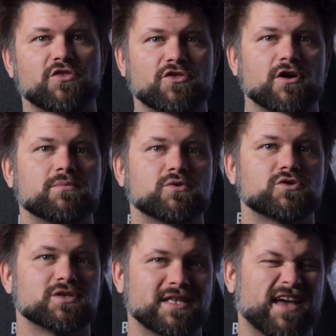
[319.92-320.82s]
and
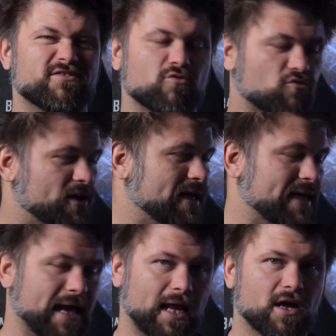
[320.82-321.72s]
thermals never really
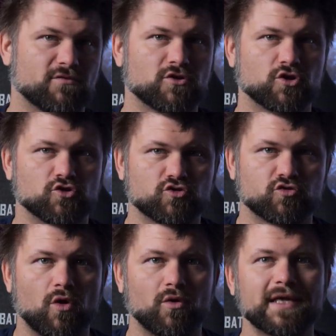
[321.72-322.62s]
get out of
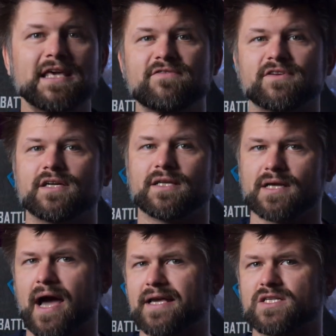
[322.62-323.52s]
control, even in
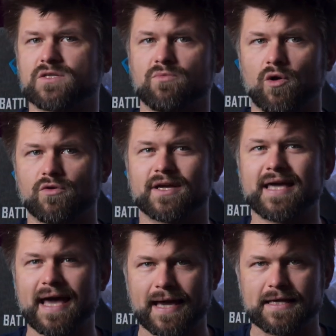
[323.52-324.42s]
a smaller
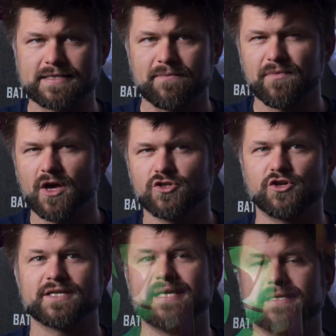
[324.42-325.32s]
case.
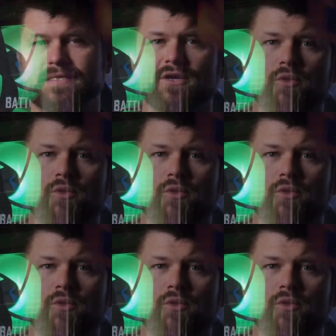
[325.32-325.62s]
During testing,